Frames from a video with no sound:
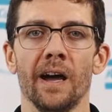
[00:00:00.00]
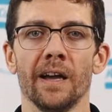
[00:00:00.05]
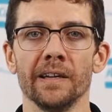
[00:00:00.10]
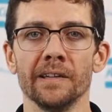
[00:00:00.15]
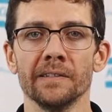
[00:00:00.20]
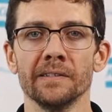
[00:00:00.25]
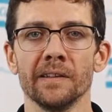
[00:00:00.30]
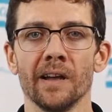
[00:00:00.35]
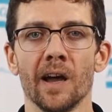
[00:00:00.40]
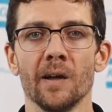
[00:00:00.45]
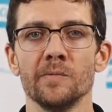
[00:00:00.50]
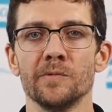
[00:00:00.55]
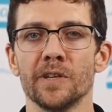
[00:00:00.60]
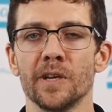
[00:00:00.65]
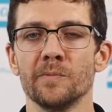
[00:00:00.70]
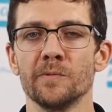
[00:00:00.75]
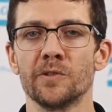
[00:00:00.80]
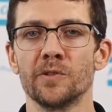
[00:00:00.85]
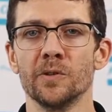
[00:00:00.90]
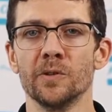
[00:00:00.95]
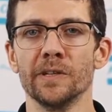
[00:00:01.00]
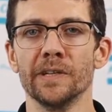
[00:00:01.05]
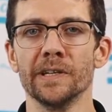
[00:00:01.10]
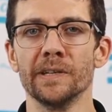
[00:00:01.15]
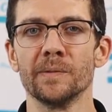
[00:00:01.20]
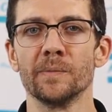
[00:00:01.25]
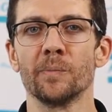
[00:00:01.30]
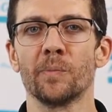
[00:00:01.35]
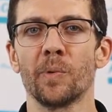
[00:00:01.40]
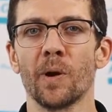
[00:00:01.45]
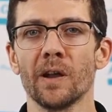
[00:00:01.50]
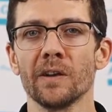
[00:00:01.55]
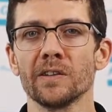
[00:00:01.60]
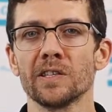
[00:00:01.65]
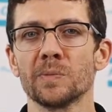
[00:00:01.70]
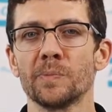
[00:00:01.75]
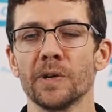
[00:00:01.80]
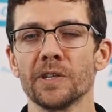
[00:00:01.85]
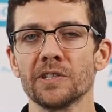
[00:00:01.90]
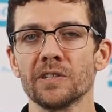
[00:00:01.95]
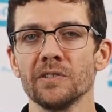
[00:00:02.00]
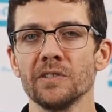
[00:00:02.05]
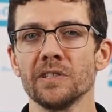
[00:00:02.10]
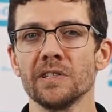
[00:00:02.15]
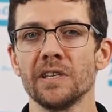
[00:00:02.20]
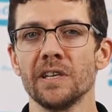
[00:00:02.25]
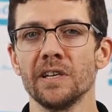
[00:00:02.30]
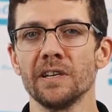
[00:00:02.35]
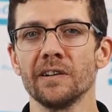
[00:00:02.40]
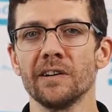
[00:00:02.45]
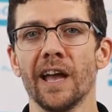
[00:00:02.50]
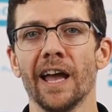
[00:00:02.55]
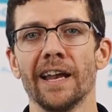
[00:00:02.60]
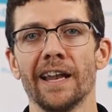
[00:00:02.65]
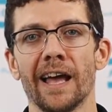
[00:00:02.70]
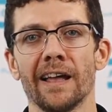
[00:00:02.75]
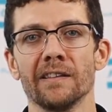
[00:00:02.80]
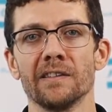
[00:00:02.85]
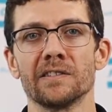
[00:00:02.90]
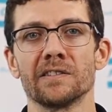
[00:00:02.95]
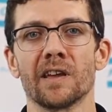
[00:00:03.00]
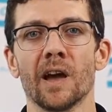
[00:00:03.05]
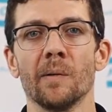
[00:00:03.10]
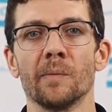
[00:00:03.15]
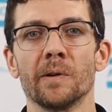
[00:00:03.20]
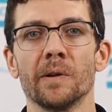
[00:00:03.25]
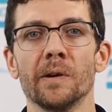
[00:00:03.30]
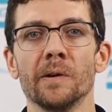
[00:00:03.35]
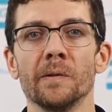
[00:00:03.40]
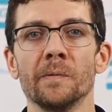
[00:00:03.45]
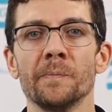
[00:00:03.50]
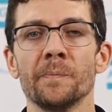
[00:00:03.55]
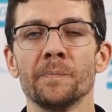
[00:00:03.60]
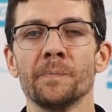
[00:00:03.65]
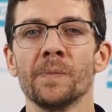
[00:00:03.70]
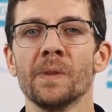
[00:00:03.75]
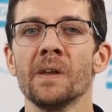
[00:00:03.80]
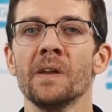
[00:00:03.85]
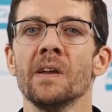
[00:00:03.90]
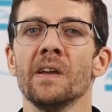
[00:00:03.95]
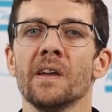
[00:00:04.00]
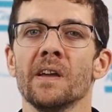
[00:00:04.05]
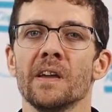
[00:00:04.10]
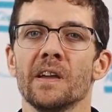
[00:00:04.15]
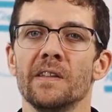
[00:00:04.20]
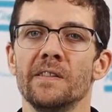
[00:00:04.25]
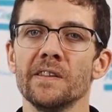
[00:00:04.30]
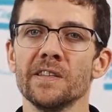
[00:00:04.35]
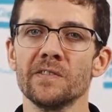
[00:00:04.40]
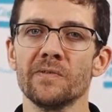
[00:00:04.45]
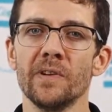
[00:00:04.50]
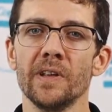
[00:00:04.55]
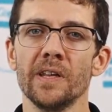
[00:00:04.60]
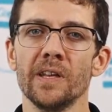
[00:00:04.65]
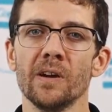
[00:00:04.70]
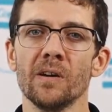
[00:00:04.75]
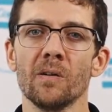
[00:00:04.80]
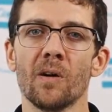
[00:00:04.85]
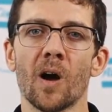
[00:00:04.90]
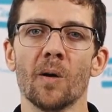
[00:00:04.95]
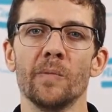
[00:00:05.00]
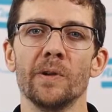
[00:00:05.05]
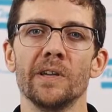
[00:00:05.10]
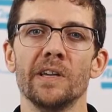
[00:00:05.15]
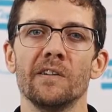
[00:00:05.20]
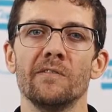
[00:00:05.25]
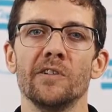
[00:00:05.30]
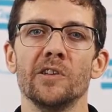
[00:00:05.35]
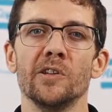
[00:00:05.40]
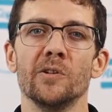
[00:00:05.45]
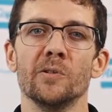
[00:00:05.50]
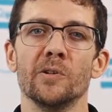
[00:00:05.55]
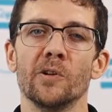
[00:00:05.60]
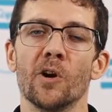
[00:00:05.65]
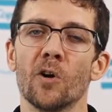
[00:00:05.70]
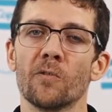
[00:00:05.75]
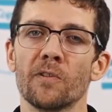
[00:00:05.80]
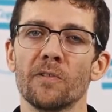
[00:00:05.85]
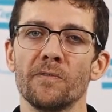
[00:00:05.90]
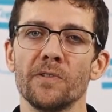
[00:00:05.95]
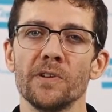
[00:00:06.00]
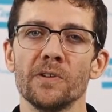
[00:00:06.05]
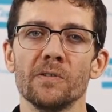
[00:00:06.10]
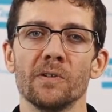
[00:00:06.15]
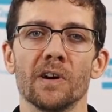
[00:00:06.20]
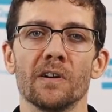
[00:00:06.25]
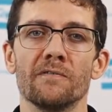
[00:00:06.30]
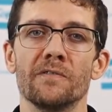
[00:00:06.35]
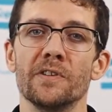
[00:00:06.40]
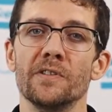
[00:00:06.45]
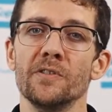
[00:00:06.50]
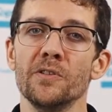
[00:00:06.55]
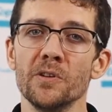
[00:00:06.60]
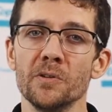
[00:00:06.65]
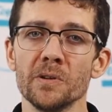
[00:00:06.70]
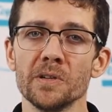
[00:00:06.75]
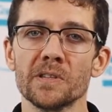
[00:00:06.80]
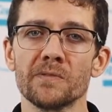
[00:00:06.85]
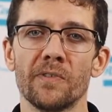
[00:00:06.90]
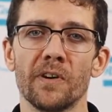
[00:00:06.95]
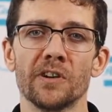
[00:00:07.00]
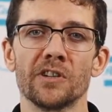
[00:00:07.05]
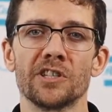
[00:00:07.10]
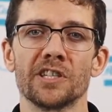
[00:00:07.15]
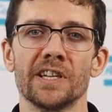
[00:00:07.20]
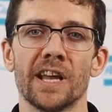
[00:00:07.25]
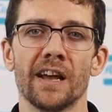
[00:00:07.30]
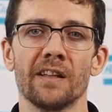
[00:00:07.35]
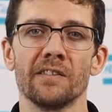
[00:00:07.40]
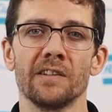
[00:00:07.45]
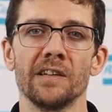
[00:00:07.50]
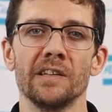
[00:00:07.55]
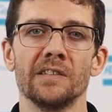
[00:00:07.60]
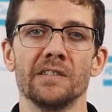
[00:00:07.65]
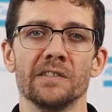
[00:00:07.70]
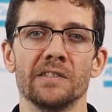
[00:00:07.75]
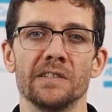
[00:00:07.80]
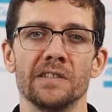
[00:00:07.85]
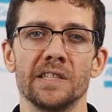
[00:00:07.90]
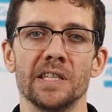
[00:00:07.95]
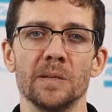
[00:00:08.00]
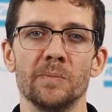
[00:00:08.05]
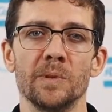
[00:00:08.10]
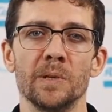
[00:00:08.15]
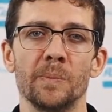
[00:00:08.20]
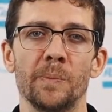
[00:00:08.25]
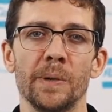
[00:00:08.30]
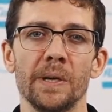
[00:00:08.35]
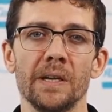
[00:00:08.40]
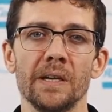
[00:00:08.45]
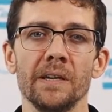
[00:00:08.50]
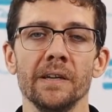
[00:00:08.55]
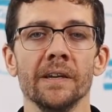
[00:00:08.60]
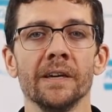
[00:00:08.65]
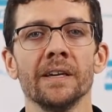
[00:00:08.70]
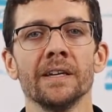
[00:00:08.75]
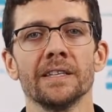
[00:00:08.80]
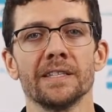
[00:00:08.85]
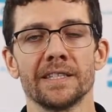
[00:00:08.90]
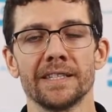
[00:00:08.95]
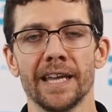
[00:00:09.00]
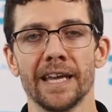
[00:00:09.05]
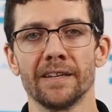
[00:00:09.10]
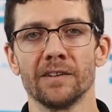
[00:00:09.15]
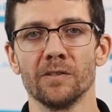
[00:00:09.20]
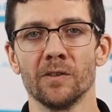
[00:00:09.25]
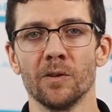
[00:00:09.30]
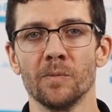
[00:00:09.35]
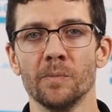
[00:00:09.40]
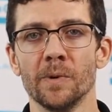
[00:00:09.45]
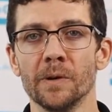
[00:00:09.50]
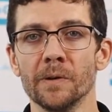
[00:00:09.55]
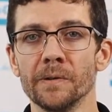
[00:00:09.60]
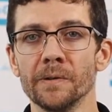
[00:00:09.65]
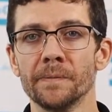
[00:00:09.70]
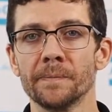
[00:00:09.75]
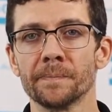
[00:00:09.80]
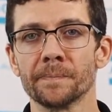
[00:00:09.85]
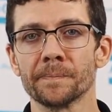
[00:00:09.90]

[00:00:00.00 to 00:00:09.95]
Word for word: Hi, I'm James Julian, Product Specialist here at Atlas Copco. In this video, I'll be giving you an overview of the newest functionality to the TBP, Standalone Mode.